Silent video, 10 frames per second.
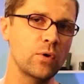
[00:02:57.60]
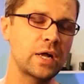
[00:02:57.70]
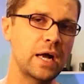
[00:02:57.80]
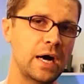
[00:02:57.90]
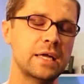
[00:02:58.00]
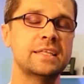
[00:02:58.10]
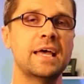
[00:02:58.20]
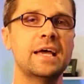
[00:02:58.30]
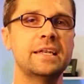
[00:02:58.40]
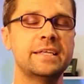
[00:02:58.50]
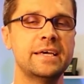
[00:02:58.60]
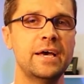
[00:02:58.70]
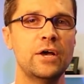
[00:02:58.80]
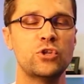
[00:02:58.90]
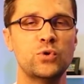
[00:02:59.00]
content
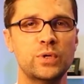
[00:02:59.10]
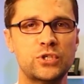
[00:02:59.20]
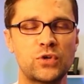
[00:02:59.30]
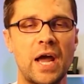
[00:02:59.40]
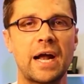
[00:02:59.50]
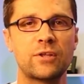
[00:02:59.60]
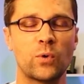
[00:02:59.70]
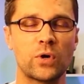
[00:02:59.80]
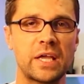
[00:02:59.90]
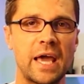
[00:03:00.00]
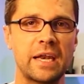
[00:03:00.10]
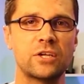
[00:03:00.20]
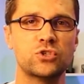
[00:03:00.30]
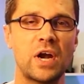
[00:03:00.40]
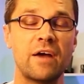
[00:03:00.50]
to attract organic
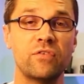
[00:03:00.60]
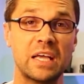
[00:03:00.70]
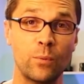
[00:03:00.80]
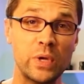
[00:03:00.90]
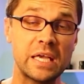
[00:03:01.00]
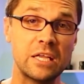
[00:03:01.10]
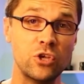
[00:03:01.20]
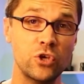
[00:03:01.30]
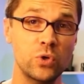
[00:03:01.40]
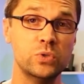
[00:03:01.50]
traffic, and we can use